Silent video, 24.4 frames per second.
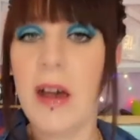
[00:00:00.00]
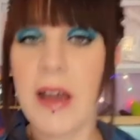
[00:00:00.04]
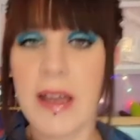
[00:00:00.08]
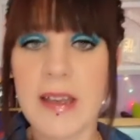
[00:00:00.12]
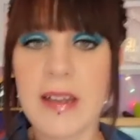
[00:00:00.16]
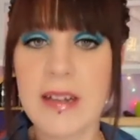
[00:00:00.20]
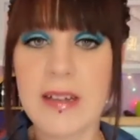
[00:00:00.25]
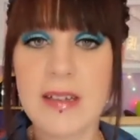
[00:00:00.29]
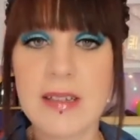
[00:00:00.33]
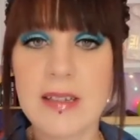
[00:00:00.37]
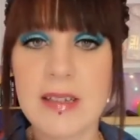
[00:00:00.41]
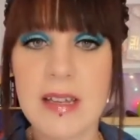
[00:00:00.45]
I
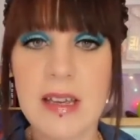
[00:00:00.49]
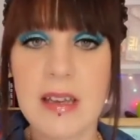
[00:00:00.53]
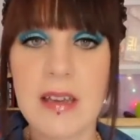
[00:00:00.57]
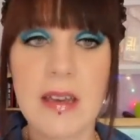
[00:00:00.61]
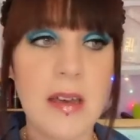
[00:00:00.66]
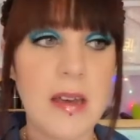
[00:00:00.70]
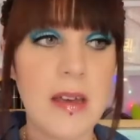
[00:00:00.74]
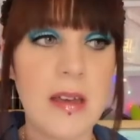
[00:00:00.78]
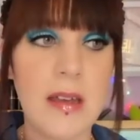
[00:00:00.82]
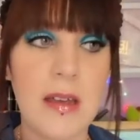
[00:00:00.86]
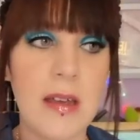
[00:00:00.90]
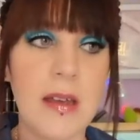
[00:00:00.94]
can
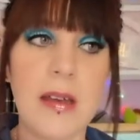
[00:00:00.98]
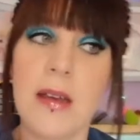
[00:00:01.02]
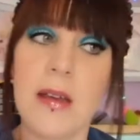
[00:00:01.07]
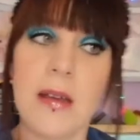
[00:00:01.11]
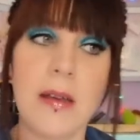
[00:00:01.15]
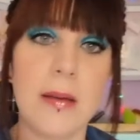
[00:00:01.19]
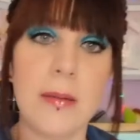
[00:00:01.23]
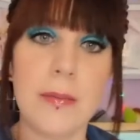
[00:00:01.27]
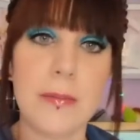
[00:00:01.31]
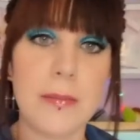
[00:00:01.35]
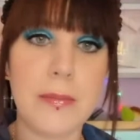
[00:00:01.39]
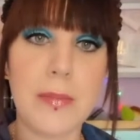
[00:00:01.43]
stick
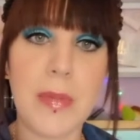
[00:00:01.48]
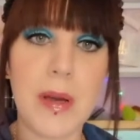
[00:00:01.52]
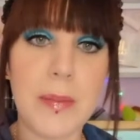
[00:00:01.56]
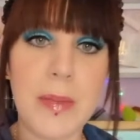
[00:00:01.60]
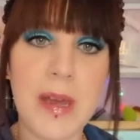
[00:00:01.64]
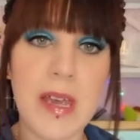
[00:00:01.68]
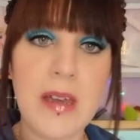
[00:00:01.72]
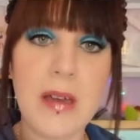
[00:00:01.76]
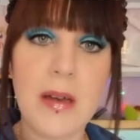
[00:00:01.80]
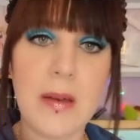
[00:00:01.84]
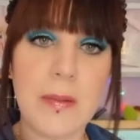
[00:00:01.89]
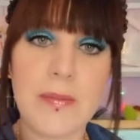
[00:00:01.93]
my
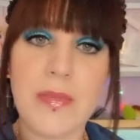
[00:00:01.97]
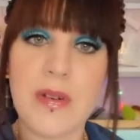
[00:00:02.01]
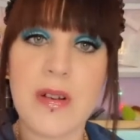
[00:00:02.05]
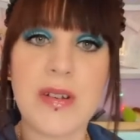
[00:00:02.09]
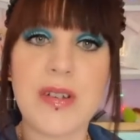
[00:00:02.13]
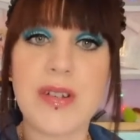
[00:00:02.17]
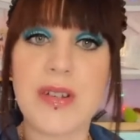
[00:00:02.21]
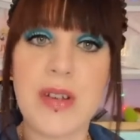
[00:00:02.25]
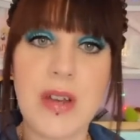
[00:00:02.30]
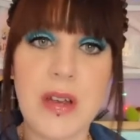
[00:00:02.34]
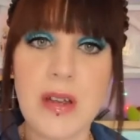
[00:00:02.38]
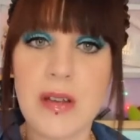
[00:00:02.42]
makeup
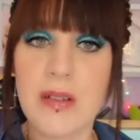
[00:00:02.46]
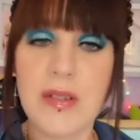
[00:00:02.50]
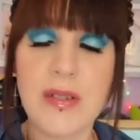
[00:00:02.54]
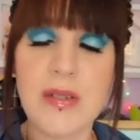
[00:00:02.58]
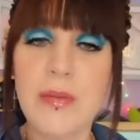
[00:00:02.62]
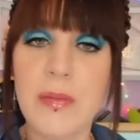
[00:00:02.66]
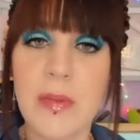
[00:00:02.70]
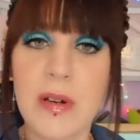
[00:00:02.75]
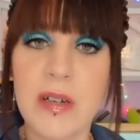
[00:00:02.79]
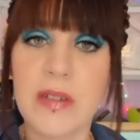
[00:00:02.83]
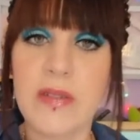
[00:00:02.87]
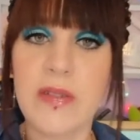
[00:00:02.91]
brush
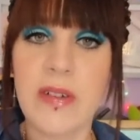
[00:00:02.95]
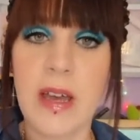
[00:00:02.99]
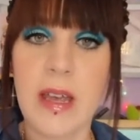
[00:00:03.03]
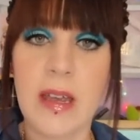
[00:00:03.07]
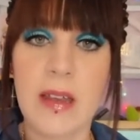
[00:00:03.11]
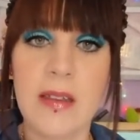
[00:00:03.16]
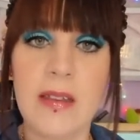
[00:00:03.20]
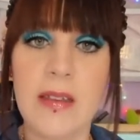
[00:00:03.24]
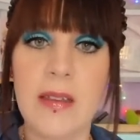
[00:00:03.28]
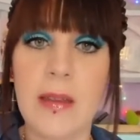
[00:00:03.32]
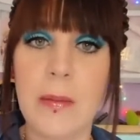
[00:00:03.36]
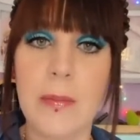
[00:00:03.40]
to my
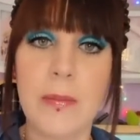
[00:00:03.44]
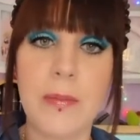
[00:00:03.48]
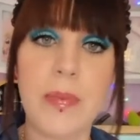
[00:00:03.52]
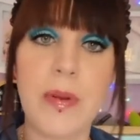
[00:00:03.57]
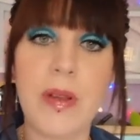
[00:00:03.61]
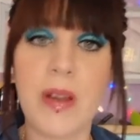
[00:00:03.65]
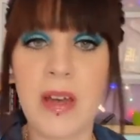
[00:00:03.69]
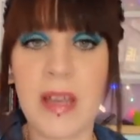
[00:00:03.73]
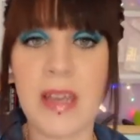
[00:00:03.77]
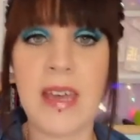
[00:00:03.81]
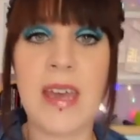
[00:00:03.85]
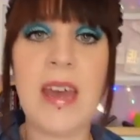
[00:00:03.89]
face,
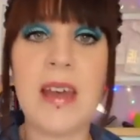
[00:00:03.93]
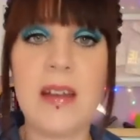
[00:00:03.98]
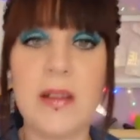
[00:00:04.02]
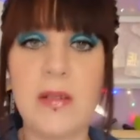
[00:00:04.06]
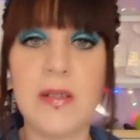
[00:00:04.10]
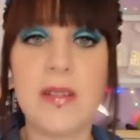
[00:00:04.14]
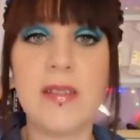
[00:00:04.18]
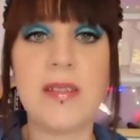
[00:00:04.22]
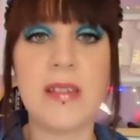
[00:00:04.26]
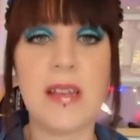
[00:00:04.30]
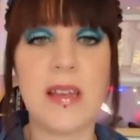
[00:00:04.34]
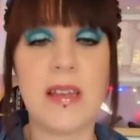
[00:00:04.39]
but I
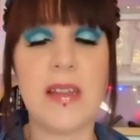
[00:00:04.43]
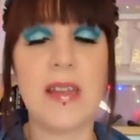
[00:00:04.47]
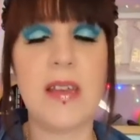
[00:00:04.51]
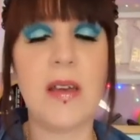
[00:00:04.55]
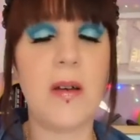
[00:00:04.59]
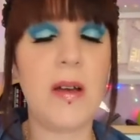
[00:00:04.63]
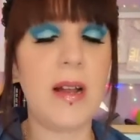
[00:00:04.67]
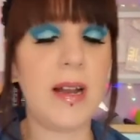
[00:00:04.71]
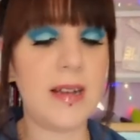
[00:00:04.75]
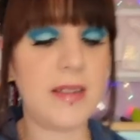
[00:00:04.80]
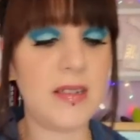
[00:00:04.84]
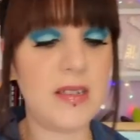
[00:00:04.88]
cannot stick
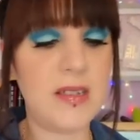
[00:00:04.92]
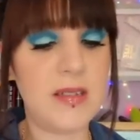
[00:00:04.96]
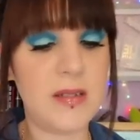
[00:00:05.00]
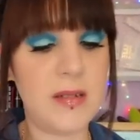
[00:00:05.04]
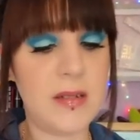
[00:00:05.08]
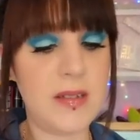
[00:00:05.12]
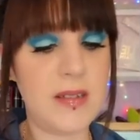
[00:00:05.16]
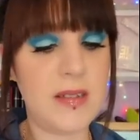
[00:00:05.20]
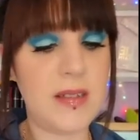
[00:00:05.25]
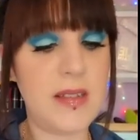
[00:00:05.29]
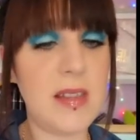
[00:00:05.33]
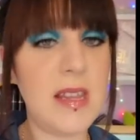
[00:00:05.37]
the eyelashes
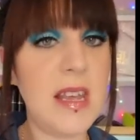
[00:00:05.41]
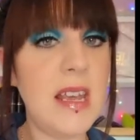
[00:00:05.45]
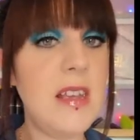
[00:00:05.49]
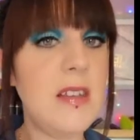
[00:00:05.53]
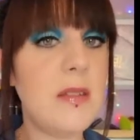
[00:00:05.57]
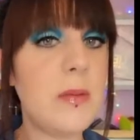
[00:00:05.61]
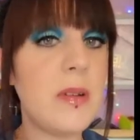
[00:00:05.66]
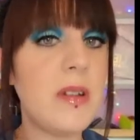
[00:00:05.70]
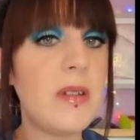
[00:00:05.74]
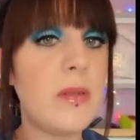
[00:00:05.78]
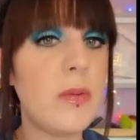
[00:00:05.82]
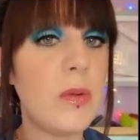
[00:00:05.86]
on. So
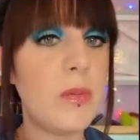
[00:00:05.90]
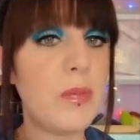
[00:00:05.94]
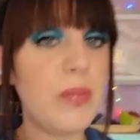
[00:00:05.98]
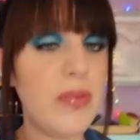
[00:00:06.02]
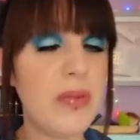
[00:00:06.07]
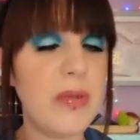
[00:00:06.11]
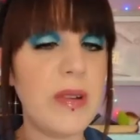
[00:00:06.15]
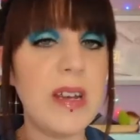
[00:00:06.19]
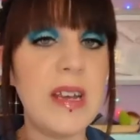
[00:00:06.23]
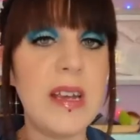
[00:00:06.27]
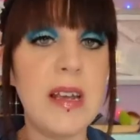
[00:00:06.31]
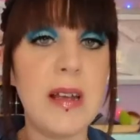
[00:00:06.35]
these ones were
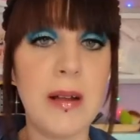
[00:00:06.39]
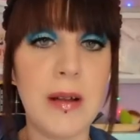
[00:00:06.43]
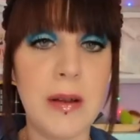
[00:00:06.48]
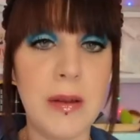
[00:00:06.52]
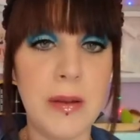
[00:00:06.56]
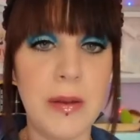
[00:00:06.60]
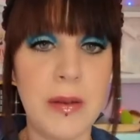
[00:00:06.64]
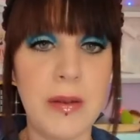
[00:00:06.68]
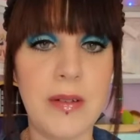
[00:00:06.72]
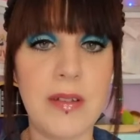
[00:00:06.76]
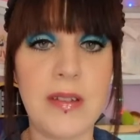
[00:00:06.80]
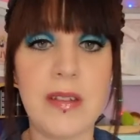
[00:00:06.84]

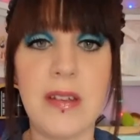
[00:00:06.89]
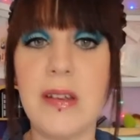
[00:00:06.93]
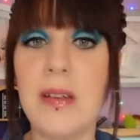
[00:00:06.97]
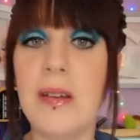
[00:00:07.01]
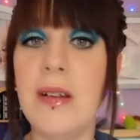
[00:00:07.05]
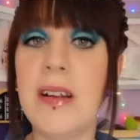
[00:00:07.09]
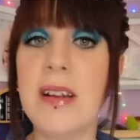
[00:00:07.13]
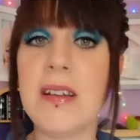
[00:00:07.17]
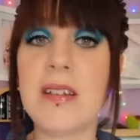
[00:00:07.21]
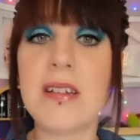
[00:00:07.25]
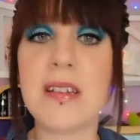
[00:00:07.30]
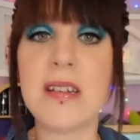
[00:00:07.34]
pre-glued, so
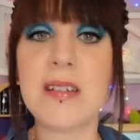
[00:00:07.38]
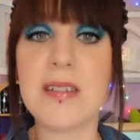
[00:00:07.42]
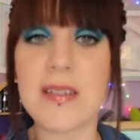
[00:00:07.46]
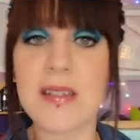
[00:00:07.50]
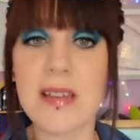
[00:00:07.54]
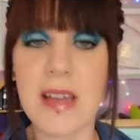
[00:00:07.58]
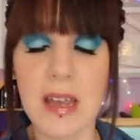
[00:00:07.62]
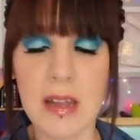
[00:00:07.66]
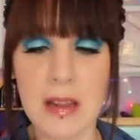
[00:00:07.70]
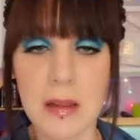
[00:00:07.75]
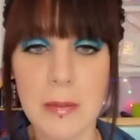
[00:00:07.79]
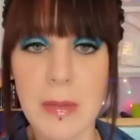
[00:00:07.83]
you literally
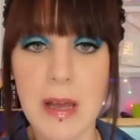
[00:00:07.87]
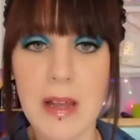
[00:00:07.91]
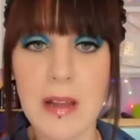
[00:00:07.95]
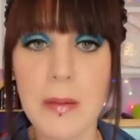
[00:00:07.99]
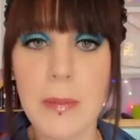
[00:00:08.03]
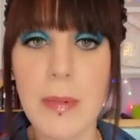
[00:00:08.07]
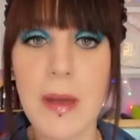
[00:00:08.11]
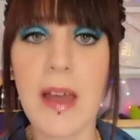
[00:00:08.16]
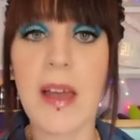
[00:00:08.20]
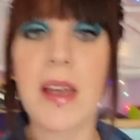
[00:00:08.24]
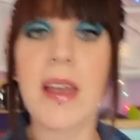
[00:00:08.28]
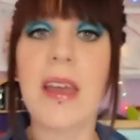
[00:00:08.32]
just take them out
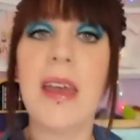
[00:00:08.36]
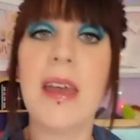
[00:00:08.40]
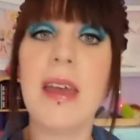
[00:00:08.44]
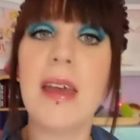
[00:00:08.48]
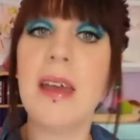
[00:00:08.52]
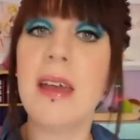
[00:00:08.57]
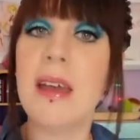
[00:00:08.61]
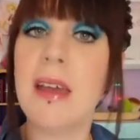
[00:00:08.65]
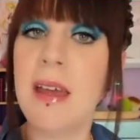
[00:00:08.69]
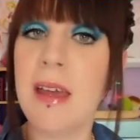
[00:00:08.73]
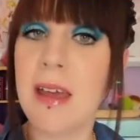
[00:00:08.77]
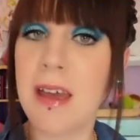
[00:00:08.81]
the packet